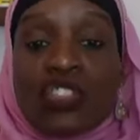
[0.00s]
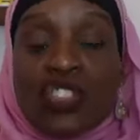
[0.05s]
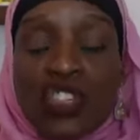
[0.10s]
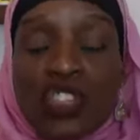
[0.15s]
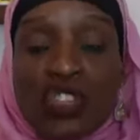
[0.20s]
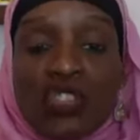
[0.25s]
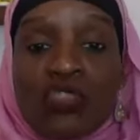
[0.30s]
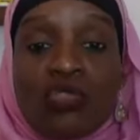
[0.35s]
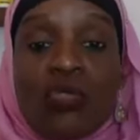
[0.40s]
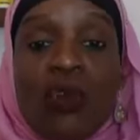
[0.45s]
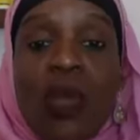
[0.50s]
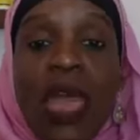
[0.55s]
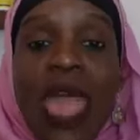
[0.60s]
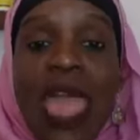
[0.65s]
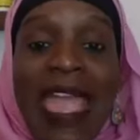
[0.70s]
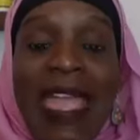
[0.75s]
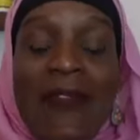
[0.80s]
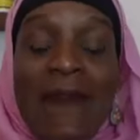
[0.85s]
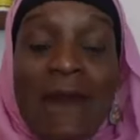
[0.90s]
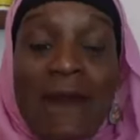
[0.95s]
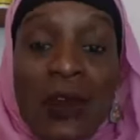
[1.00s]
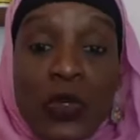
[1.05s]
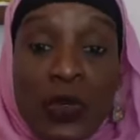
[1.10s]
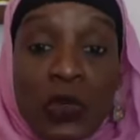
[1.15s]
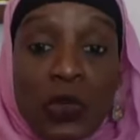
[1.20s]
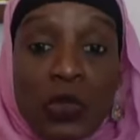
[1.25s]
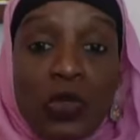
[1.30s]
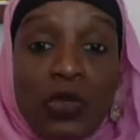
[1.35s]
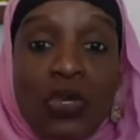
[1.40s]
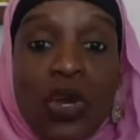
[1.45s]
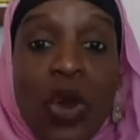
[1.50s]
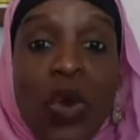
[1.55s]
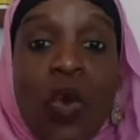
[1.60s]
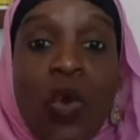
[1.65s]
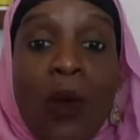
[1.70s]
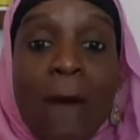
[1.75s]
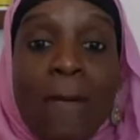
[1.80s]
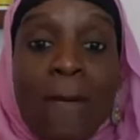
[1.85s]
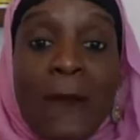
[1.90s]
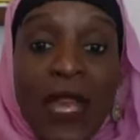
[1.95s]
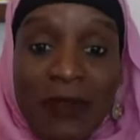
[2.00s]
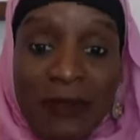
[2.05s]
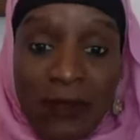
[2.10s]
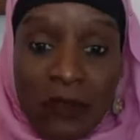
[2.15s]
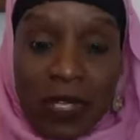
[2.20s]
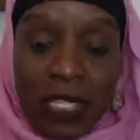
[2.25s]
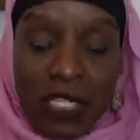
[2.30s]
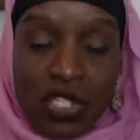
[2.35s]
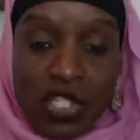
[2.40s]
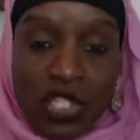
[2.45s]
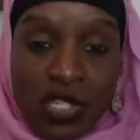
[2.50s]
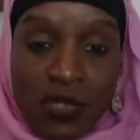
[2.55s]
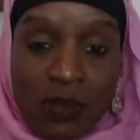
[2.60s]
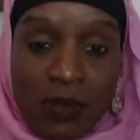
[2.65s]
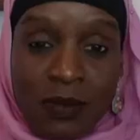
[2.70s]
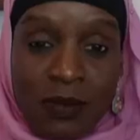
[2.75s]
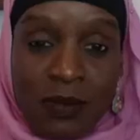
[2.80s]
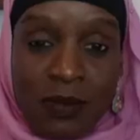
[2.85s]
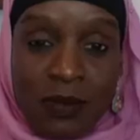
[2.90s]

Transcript: to a food or beverage.